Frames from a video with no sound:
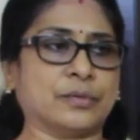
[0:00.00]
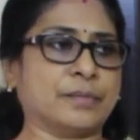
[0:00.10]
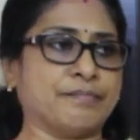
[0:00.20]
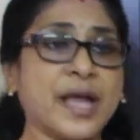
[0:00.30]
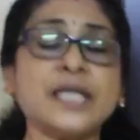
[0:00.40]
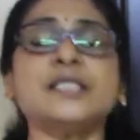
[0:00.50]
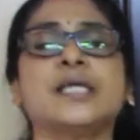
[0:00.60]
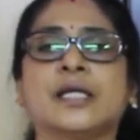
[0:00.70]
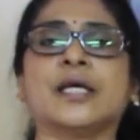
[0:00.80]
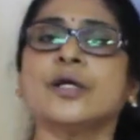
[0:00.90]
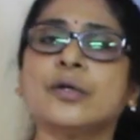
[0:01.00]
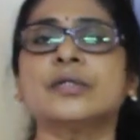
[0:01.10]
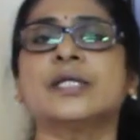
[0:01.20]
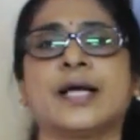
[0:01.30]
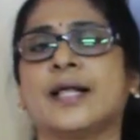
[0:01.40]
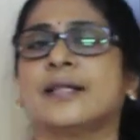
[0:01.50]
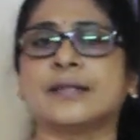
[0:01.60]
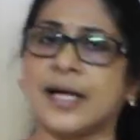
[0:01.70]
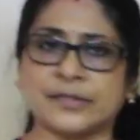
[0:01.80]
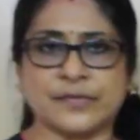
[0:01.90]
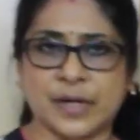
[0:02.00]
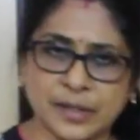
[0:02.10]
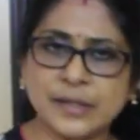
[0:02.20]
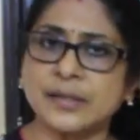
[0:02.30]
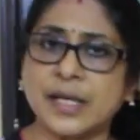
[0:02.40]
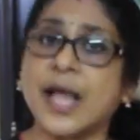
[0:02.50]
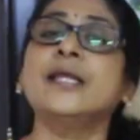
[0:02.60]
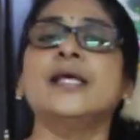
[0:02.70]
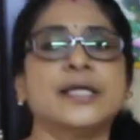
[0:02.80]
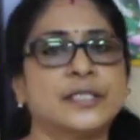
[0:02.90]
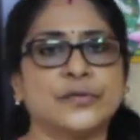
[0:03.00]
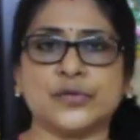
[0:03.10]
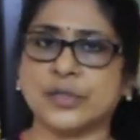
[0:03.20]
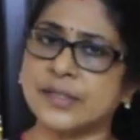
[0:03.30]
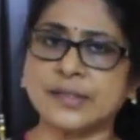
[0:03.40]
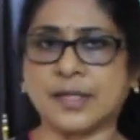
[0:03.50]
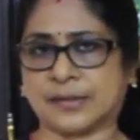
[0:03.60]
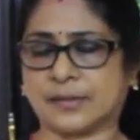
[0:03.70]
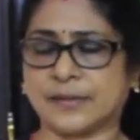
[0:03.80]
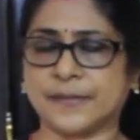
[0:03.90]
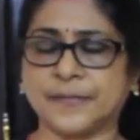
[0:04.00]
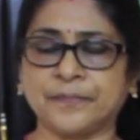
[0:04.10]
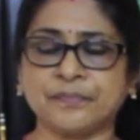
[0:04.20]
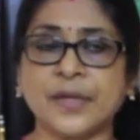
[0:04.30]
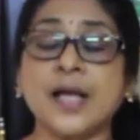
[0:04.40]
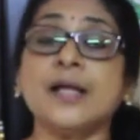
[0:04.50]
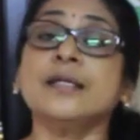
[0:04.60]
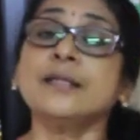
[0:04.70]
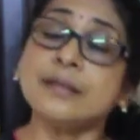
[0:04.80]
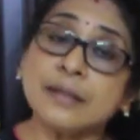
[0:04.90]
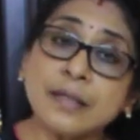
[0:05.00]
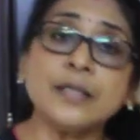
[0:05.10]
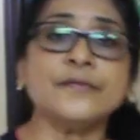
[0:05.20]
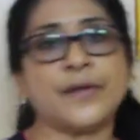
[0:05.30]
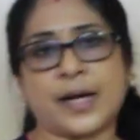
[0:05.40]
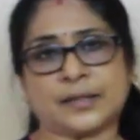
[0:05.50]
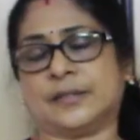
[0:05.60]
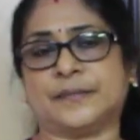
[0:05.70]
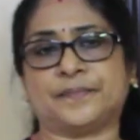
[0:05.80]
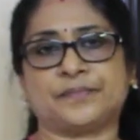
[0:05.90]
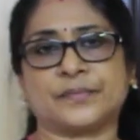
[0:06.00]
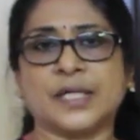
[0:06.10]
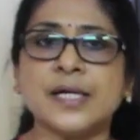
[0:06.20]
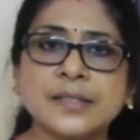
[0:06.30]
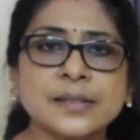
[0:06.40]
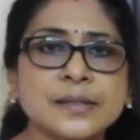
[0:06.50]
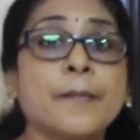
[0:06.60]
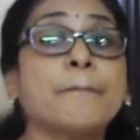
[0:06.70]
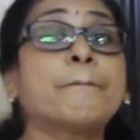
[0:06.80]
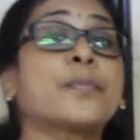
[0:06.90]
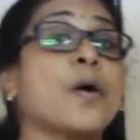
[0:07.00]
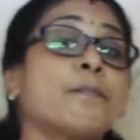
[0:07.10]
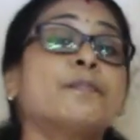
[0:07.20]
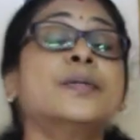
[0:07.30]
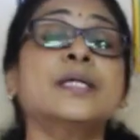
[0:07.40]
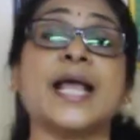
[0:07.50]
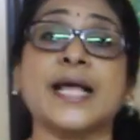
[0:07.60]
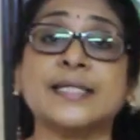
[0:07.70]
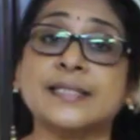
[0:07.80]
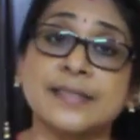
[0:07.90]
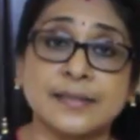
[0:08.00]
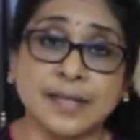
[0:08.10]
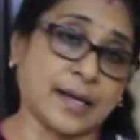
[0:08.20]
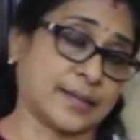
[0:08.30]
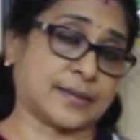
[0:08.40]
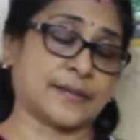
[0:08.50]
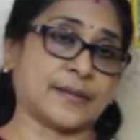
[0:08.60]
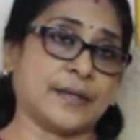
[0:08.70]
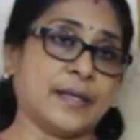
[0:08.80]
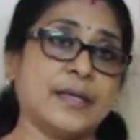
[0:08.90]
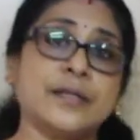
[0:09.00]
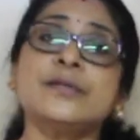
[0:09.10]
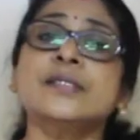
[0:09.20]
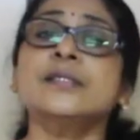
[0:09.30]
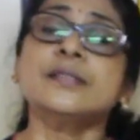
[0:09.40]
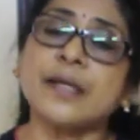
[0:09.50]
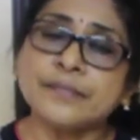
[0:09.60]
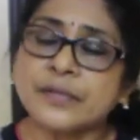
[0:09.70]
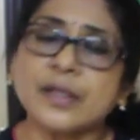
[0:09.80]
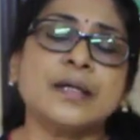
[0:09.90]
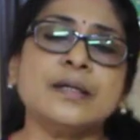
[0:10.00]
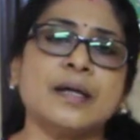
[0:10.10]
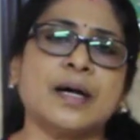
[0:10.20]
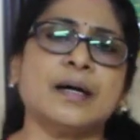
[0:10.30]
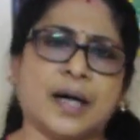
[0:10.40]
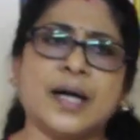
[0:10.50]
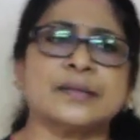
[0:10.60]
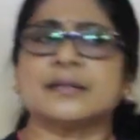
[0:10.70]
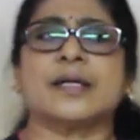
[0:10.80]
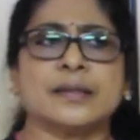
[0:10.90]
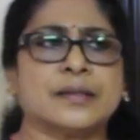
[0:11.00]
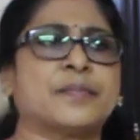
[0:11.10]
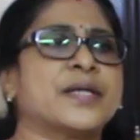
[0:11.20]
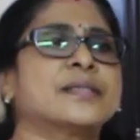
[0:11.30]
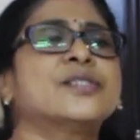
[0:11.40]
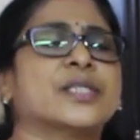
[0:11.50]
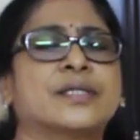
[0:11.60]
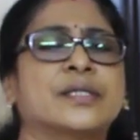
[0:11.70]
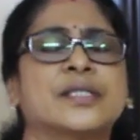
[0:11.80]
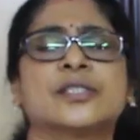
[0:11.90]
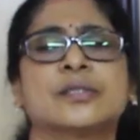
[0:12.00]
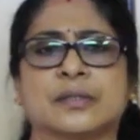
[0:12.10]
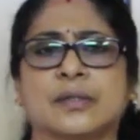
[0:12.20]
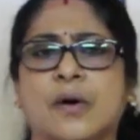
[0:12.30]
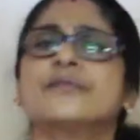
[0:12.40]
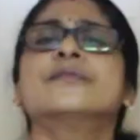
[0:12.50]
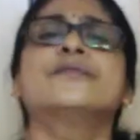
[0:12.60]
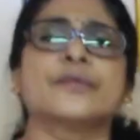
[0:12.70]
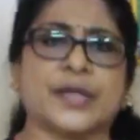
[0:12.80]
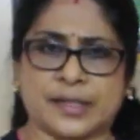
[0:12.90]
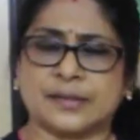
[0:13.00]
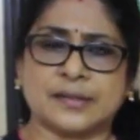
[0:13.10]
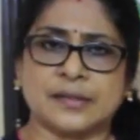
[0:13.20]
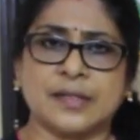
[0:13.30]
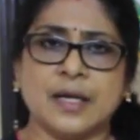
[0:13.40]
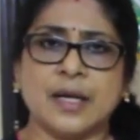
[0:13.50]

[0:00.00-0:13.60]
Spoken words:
maintaining good health as far as any individual is concerned. The third factor is proper exercise. Now this is something I think the present generation often forgets.